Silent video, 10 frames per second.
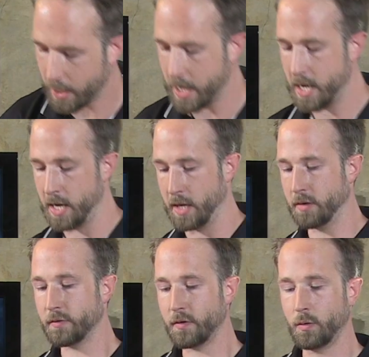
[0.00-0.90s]

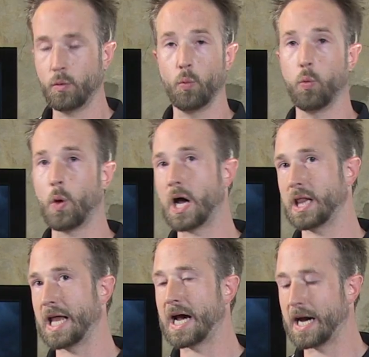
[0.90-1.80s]
And
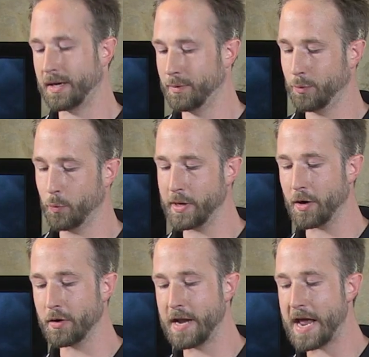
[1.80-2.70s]
voila! We
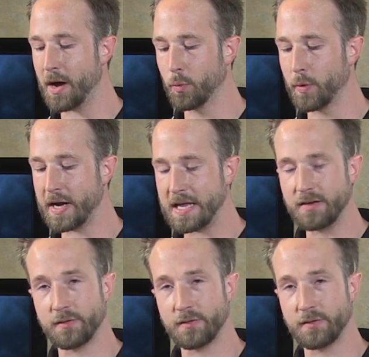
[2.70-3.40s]
are now ready